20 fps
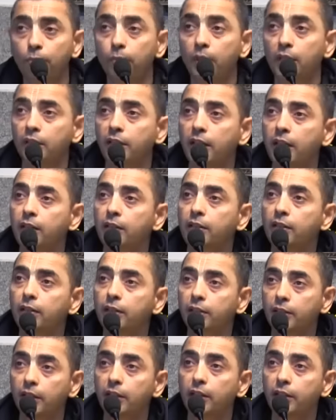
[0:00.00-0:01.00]
but then
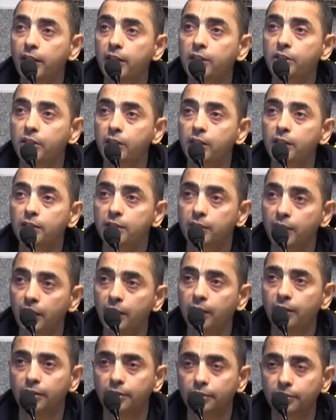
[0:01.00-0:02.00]
the connection is
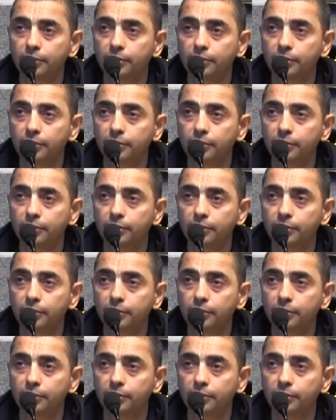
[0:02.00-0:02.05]
there.